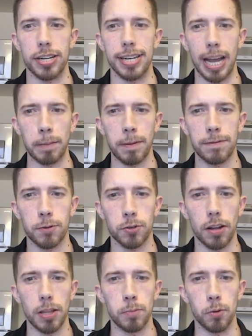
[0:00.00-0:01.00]
knight
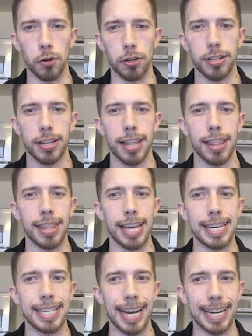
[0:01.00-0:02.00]
b4 on the board,
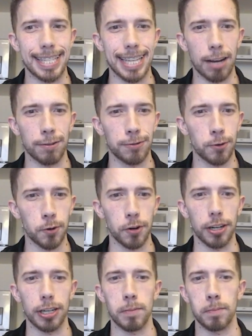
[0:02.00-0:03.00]
then knight to f4.